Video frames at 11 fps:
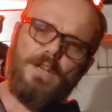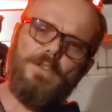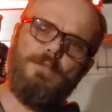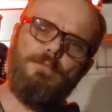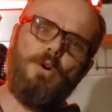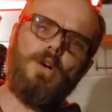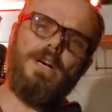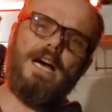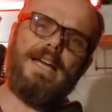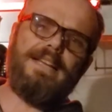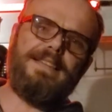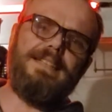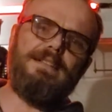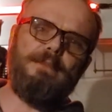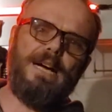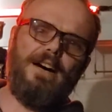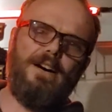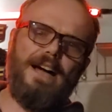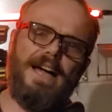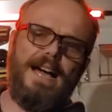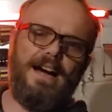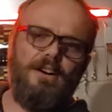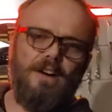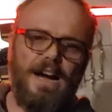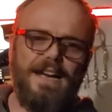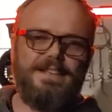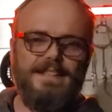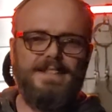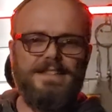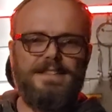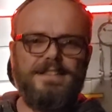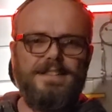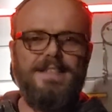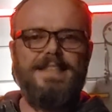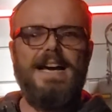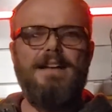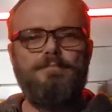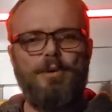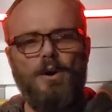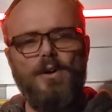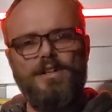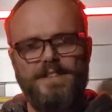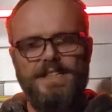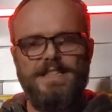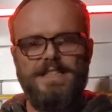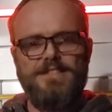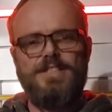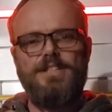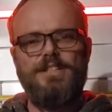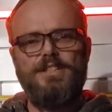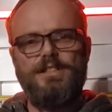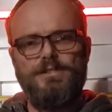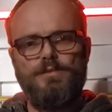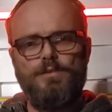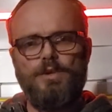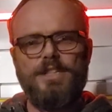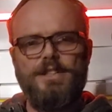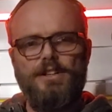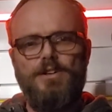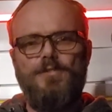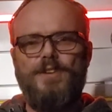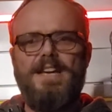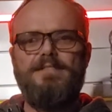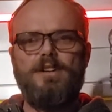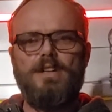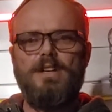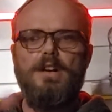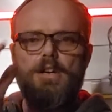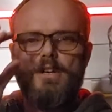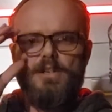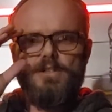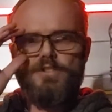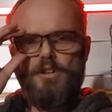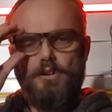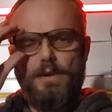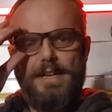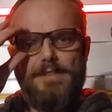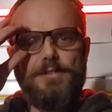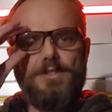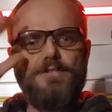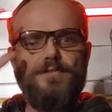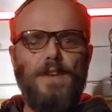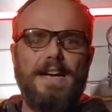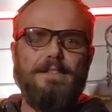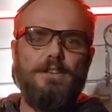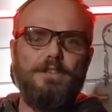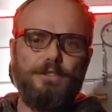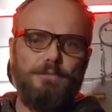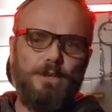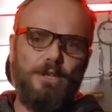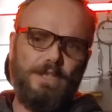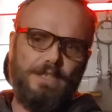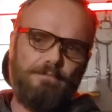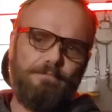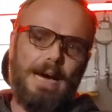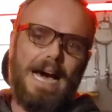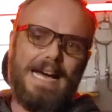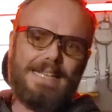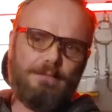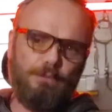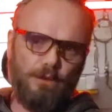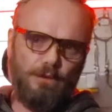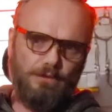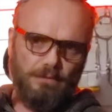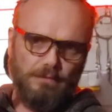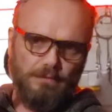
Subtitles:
the more I think about how I think that part of it is going to work in our favor. So if there's 500 million possible